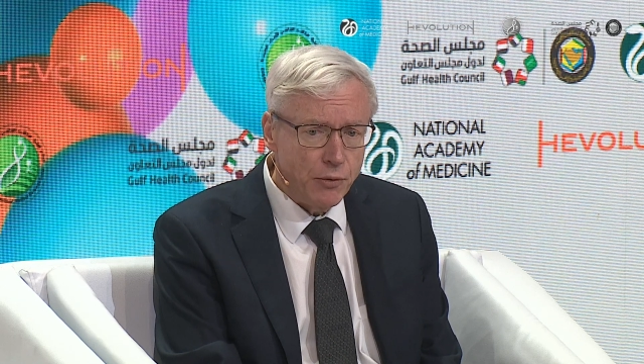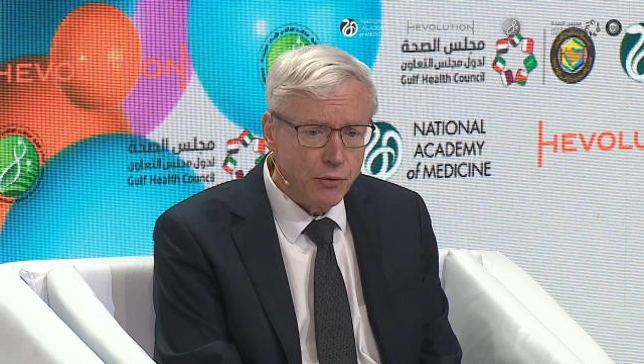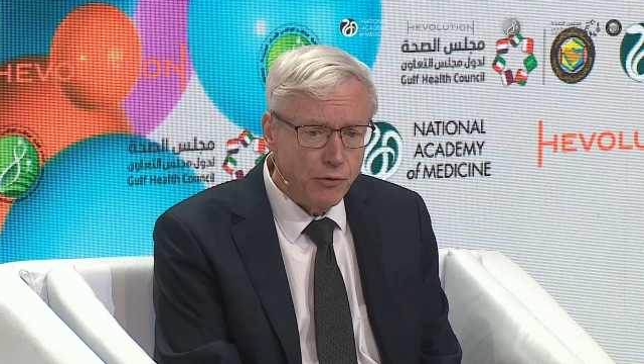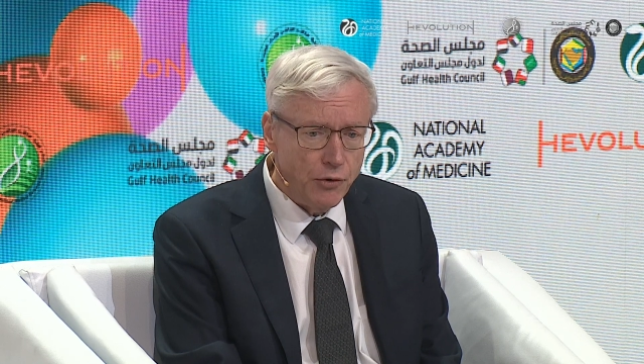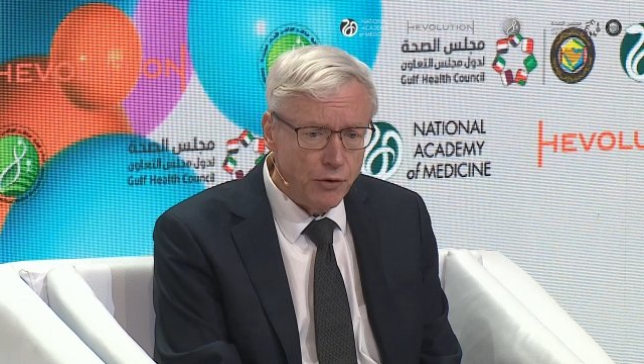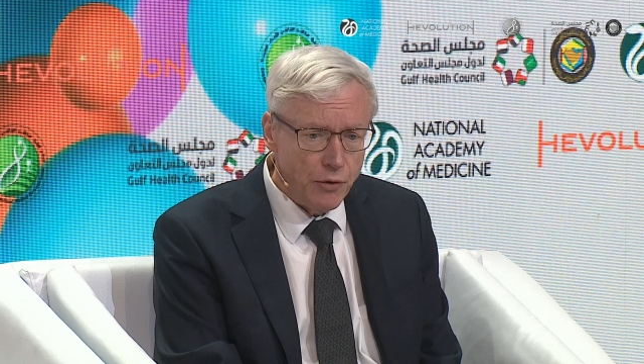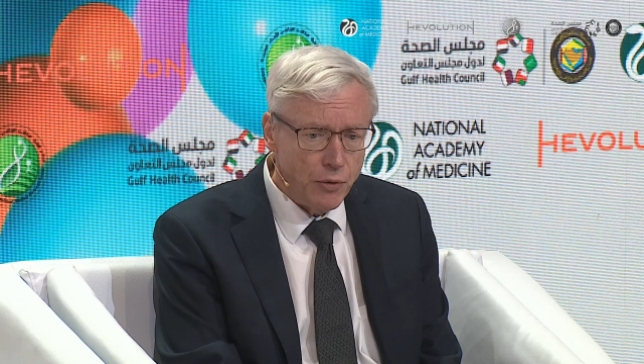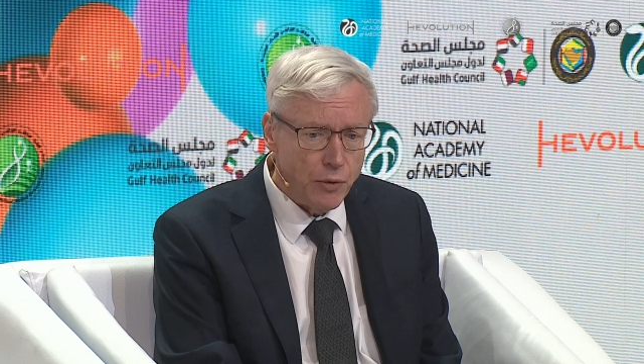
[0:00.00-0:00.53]

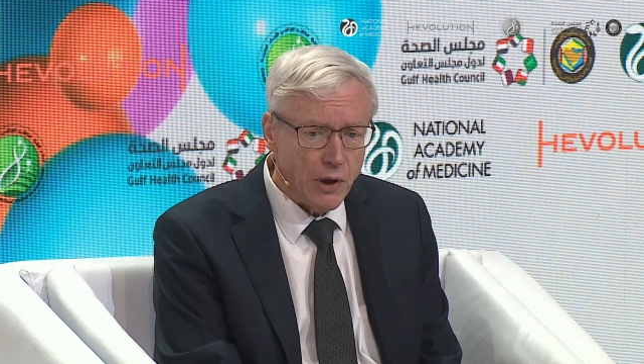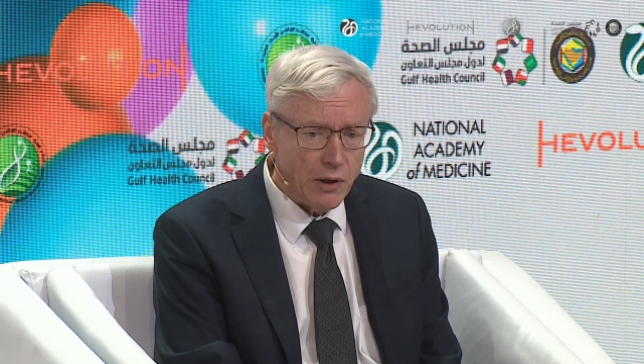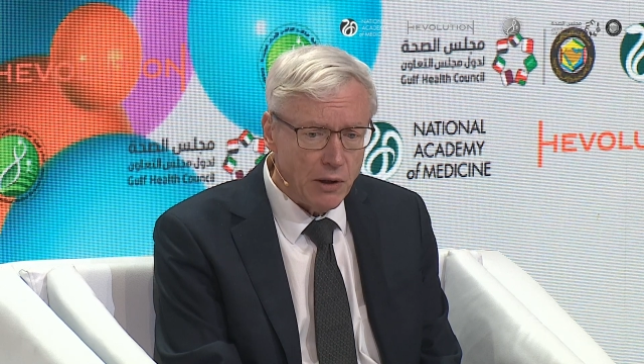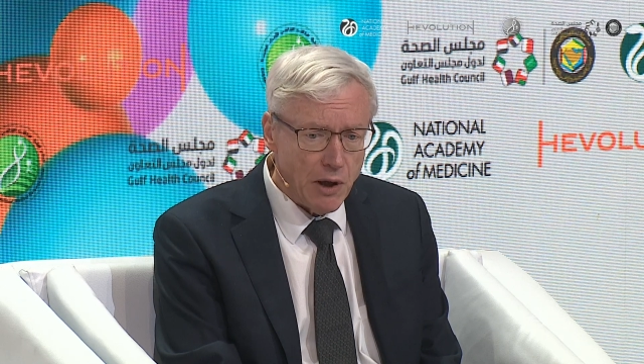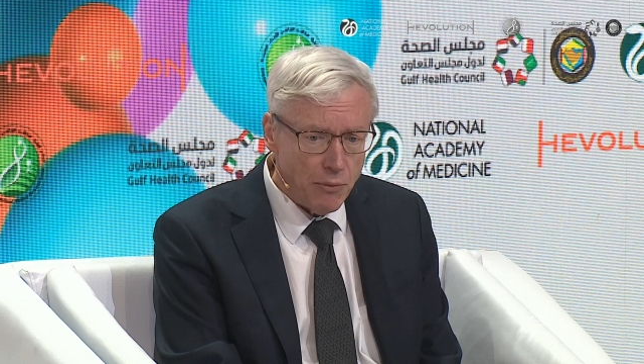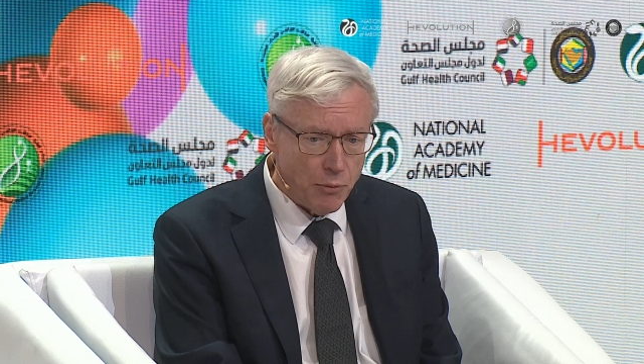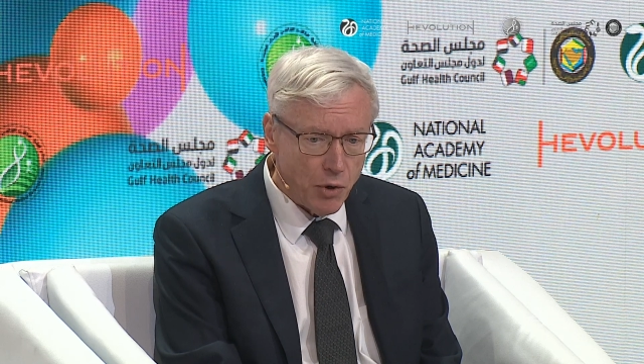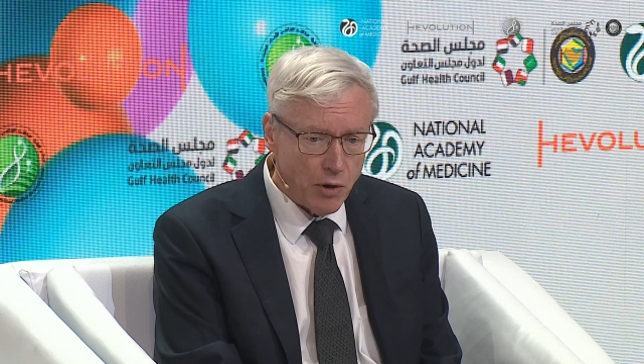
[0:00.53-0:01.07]
do a
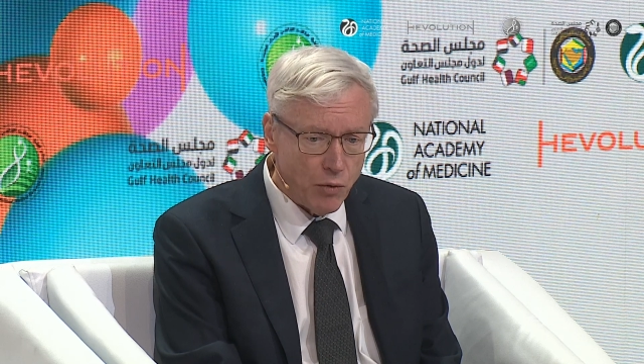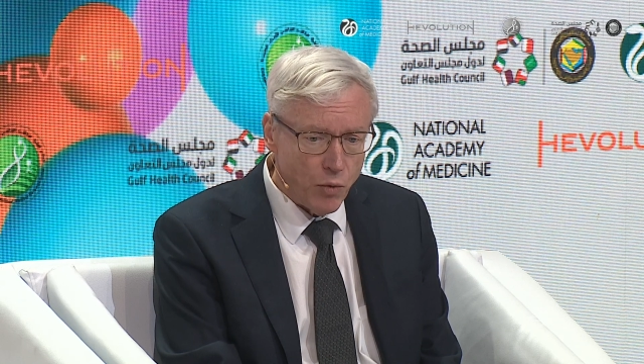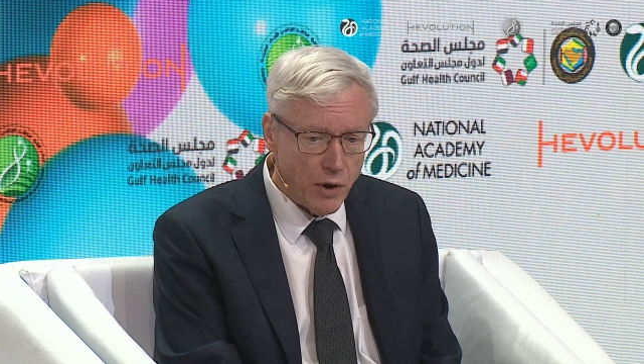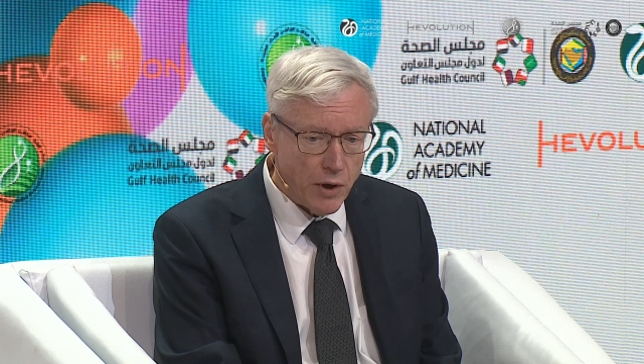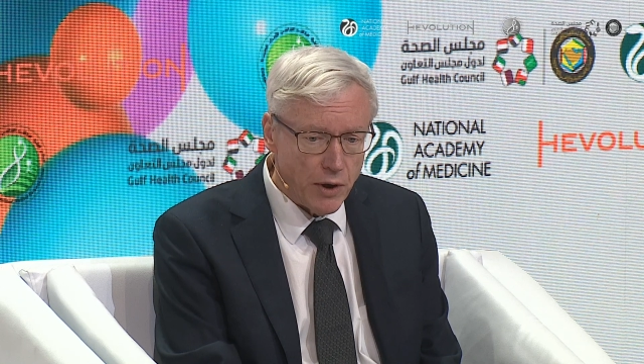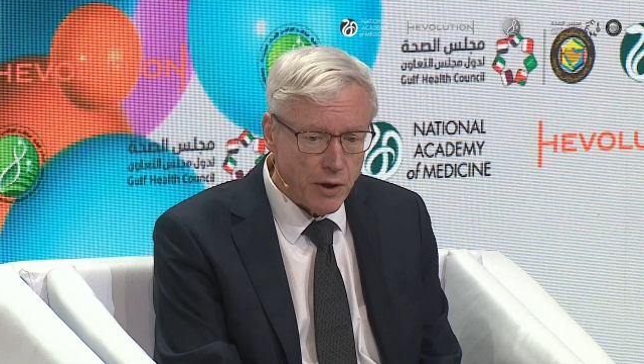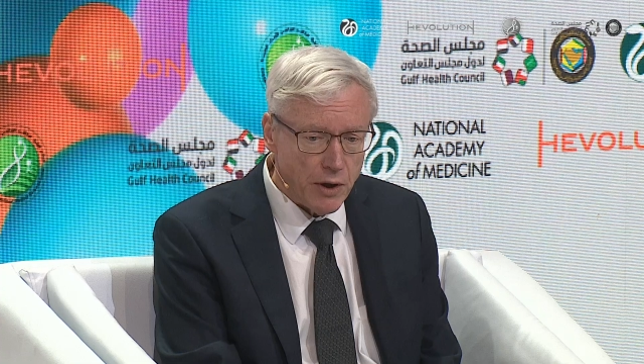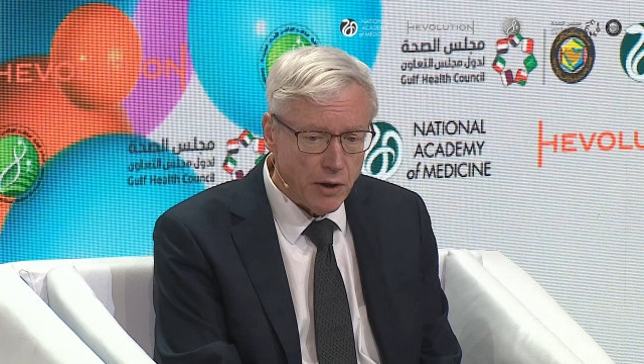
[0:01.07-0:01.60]
lot more
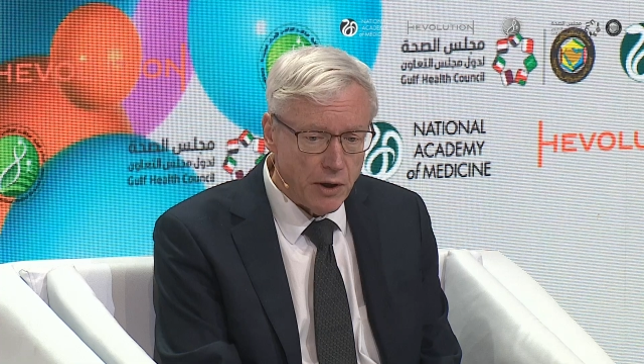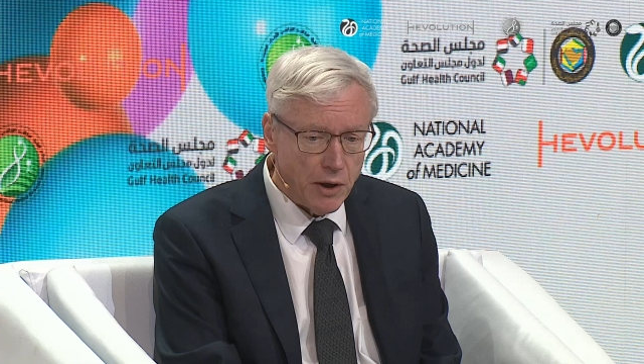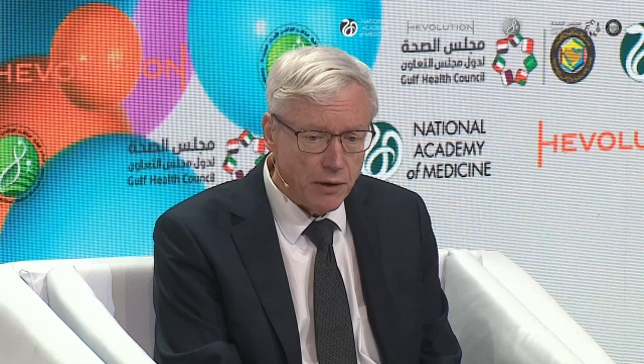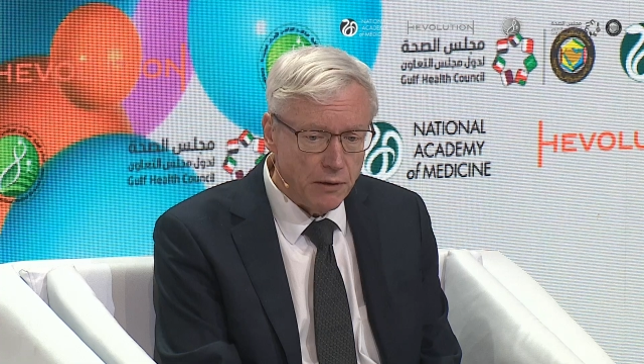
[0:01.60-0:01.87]
work on